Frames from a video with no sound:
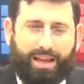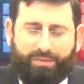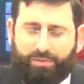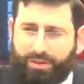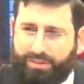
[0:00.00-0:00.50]

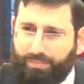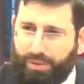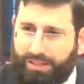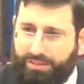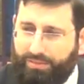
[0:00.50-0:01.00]
Hebron is a
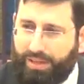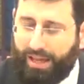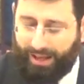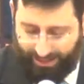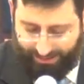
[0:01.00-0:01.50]
place of
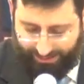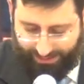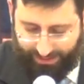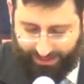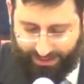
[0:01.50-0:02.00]

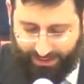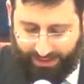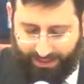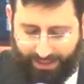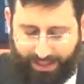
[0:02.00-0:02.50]
kings.
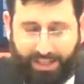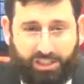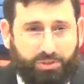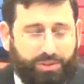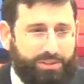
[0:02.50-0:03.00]

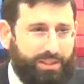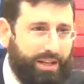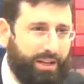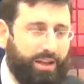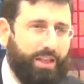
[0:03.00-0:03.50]

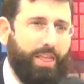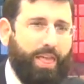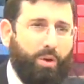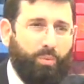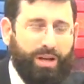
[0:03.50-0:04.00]
Interesting.
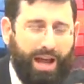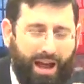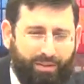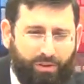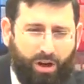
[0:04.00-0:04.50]
When
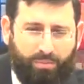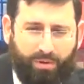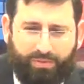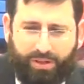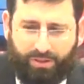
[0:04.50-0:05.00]
Avraham
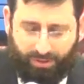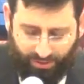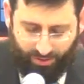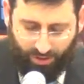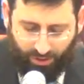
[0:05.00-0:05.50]

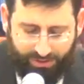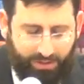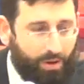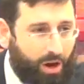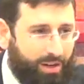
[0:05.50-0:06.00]
Avinu goes
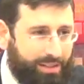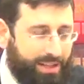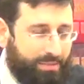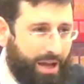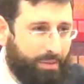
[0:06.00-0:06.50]
to Ma'aras
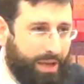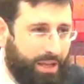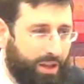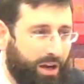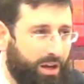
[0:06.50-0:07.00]

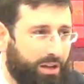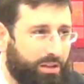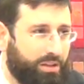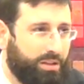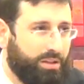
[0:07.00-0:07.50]

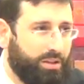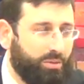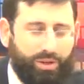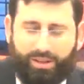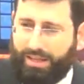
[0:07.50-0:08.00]
HaMachpelah,
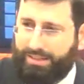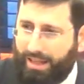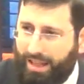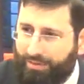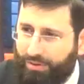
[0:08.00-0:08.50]
what do they
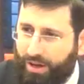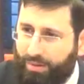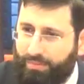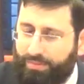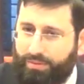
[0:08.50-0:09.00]
tell
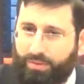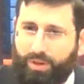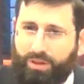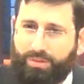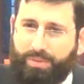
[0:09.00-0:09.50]
Avraham?
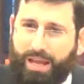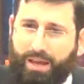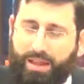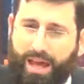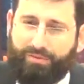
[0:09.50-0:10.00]
What do the
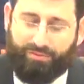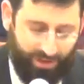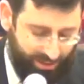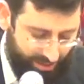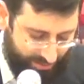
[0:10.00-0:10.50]
Bnei the
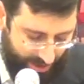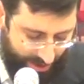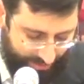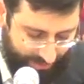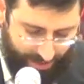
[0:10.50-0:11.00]
Ephraim,
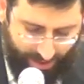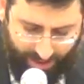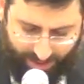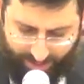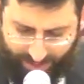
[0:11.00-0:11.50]
um,
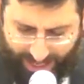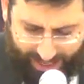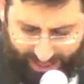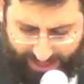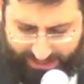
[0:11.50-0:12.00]
the Bnei
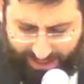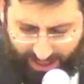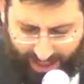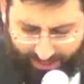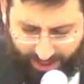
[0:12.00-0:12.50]
Ches
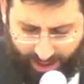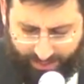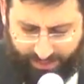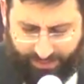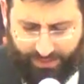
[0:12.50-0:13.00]
tell
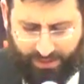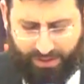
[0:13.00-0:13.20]
Avraham?